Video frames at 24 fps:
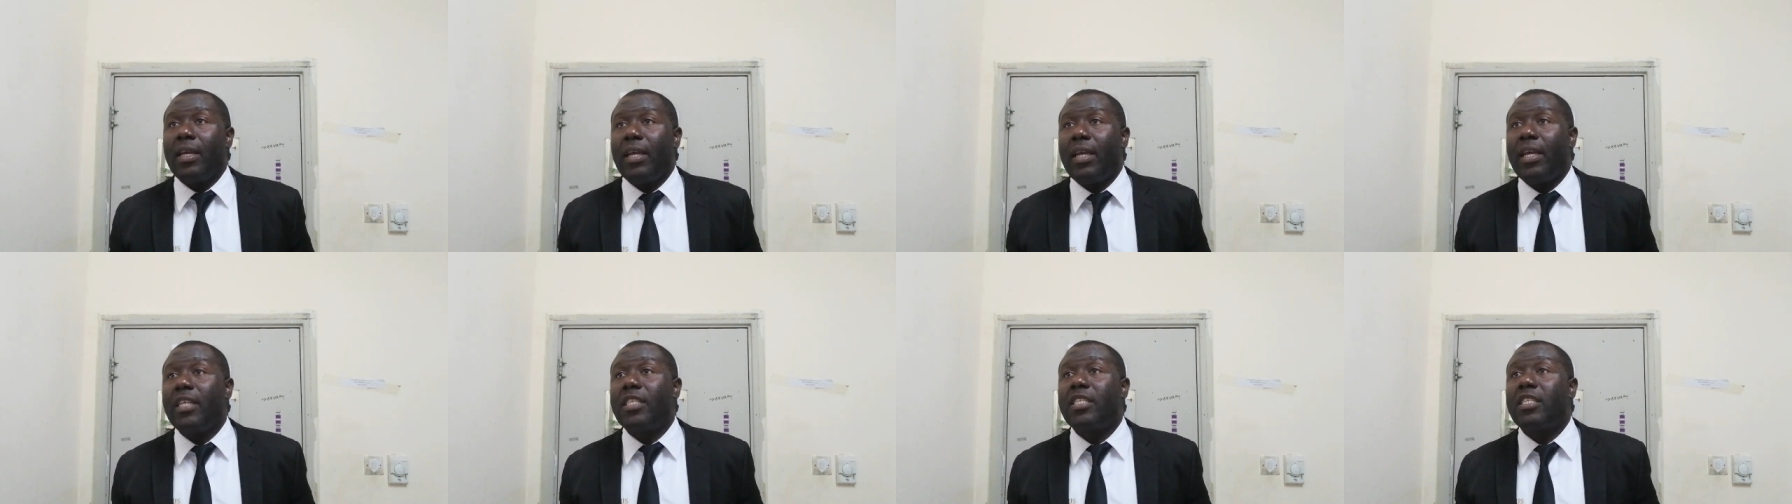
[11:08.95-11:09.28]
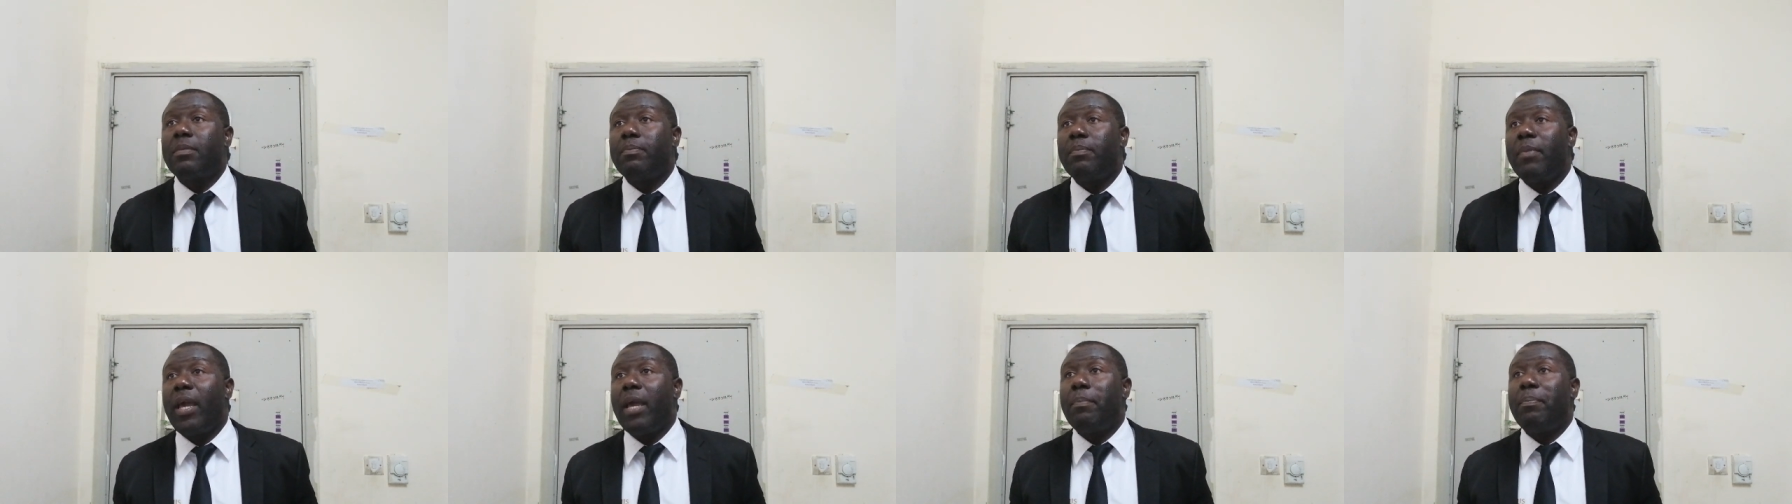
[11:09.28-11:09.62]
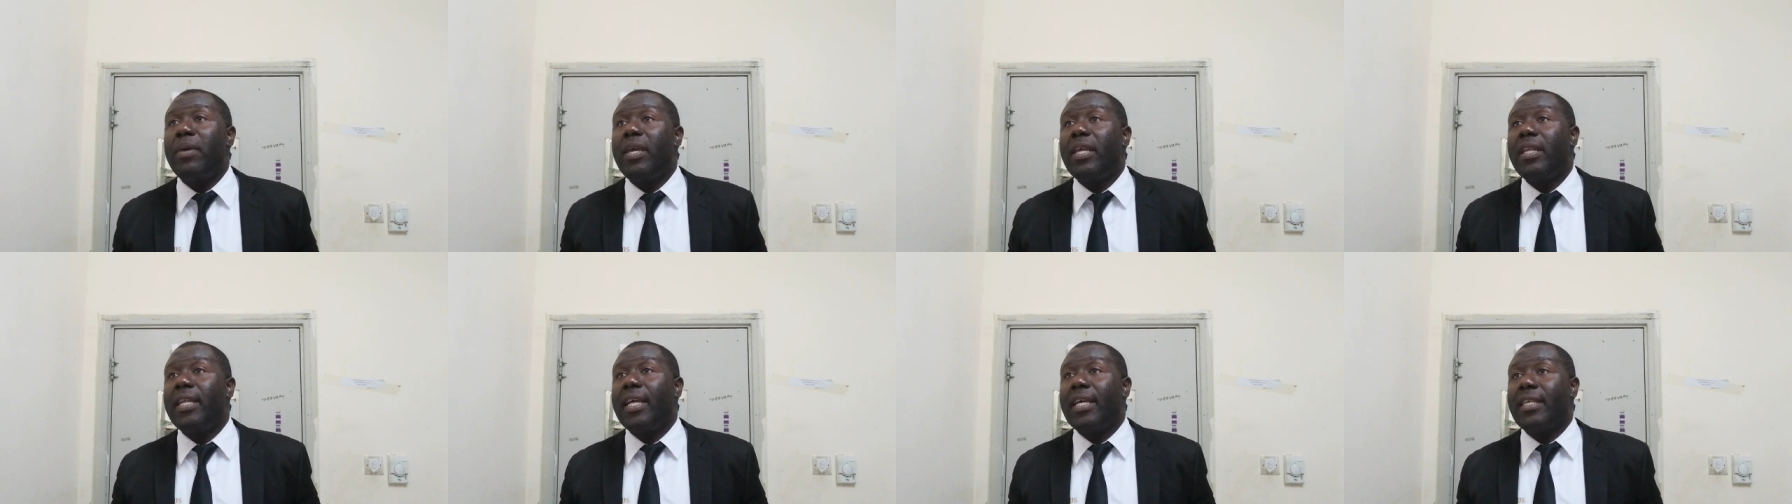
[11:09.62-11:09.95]
it may
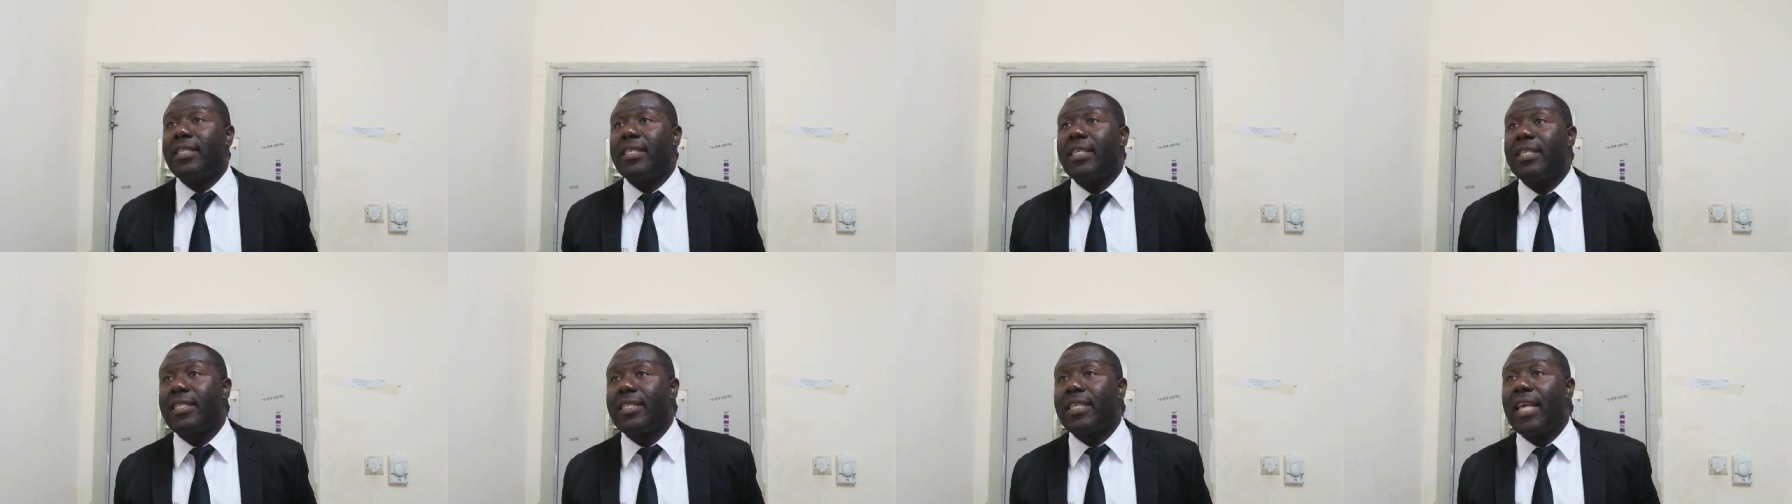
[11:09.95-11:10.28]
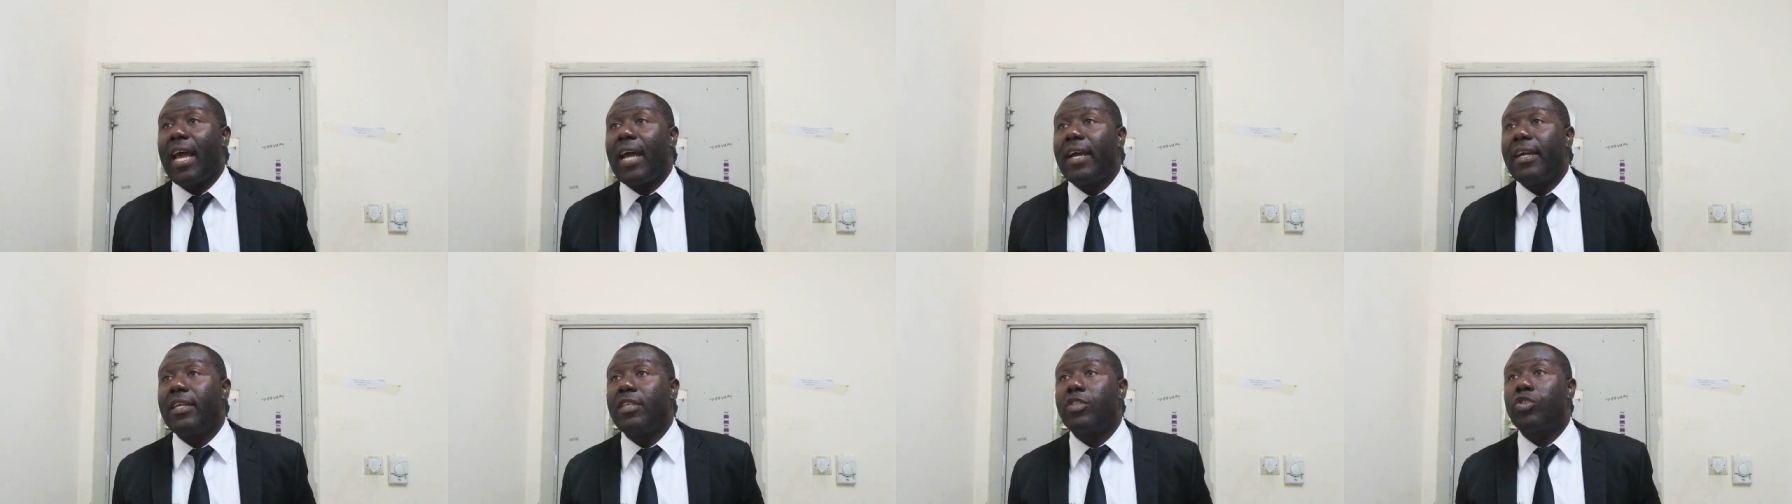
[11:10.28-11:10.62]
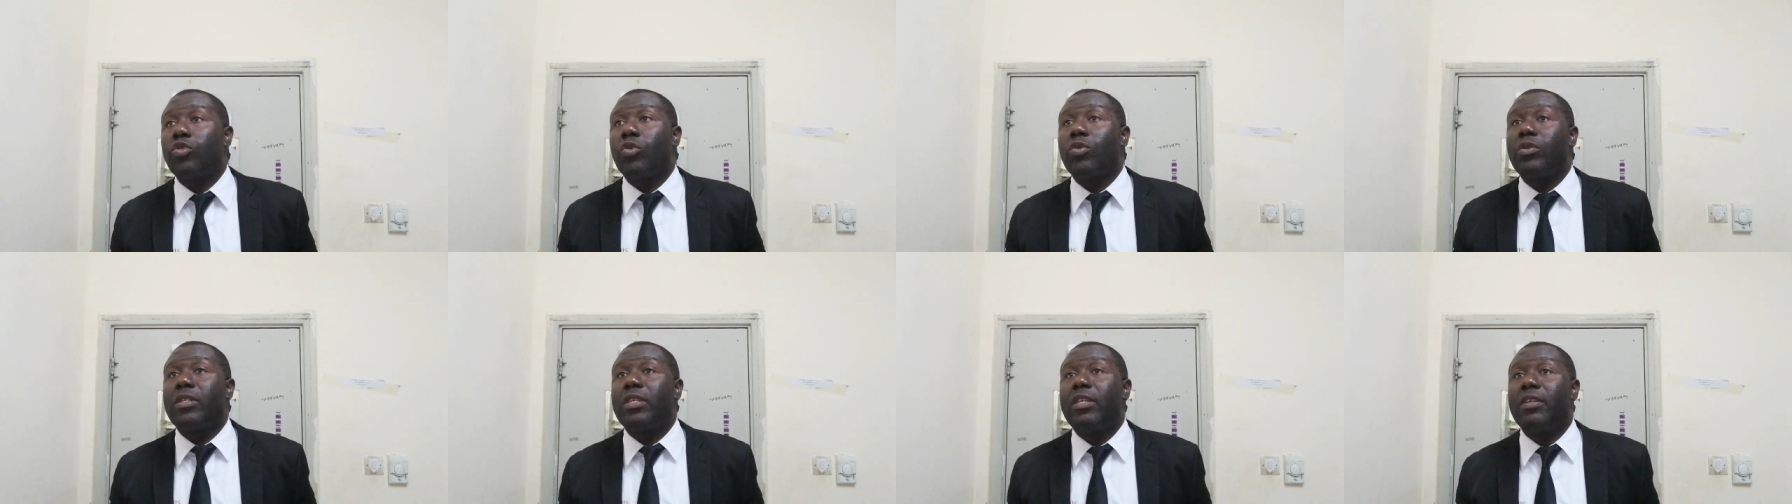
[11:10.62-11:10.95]
be necessary
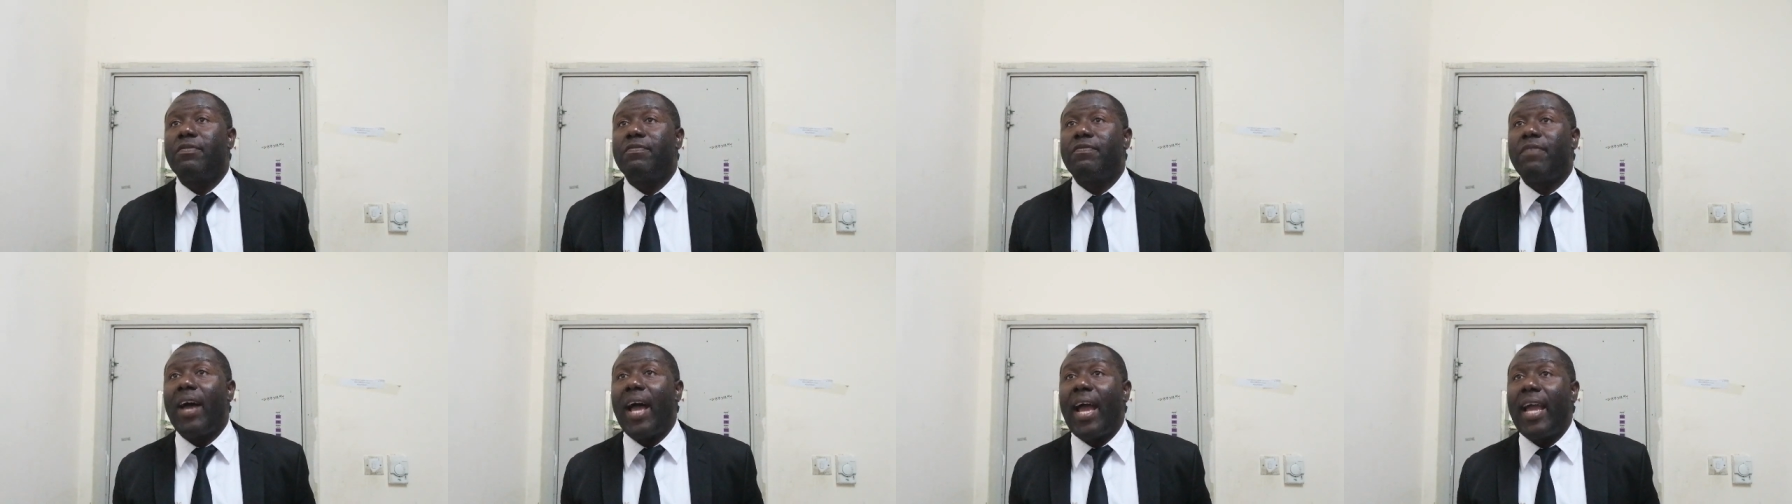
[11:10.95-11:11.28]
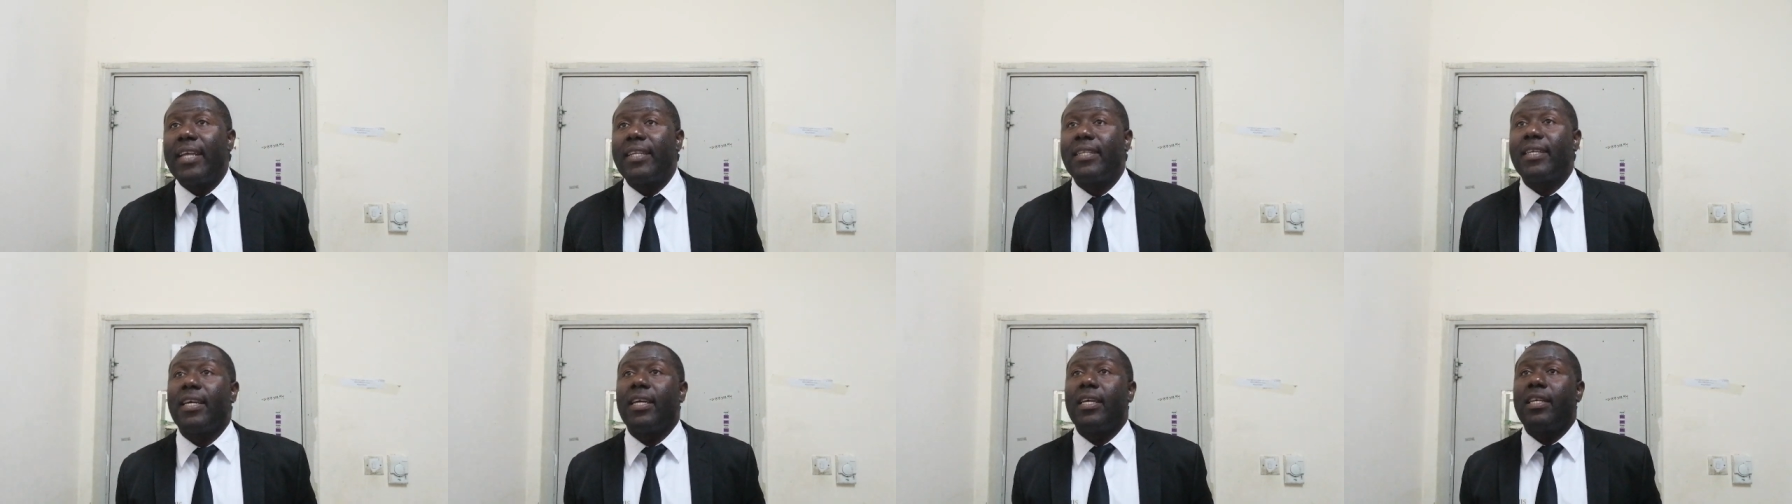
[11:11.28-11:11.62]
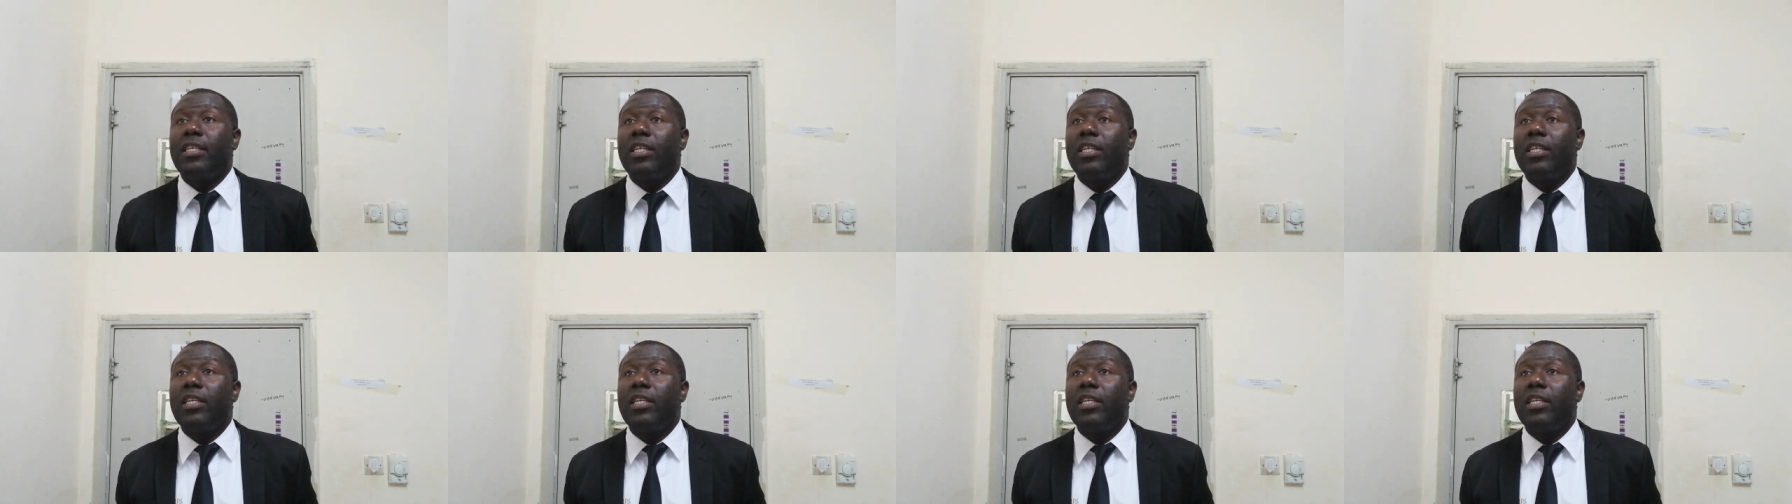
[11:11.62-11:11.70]
to divide